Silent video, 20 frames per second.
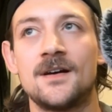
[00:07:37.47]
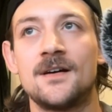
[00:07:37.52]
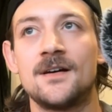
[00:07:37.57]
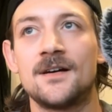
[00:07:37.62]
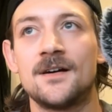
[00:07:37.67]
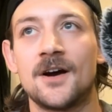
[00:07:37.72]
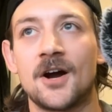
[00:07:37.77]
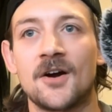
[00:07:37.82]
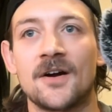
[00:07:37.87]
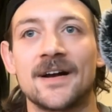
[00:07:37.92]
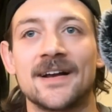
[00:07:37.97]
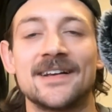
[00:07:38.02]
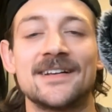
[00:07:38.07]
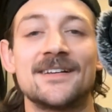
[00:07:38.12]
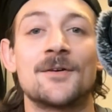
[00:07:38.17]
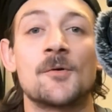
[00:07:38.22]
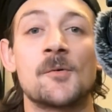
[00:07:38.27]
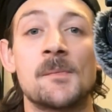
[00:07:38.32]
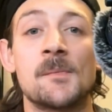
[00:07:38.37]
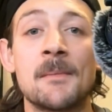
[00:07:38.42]
All right,
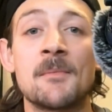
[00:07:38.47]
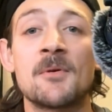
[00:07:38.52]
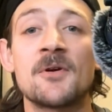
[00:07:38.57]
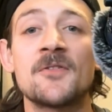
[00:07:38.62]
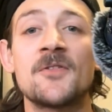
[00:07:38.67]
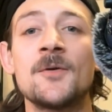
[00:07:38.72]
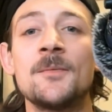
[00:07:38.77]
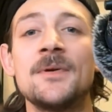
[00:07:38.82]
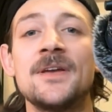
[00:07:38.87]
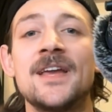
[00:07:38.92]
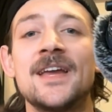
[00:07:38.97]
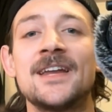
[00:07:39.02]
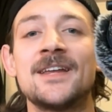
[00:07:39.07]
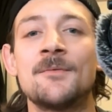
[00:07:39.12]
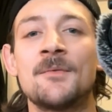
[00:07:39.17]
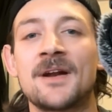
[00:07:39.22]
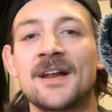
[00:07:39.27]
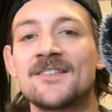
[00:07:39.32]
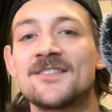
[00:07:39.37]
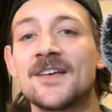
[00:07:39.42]
remember at the beginning
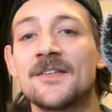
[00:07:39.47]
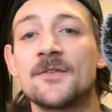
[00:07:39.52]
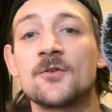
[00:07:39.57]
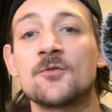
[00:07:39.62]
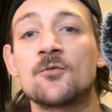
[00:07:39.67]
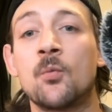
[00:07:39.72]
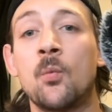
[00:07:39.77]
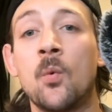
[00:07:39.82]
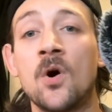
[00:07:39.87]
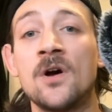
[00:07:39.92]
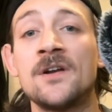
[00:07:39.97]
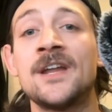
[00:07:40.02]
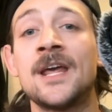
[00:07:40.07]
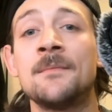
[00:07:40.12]
when I said there's one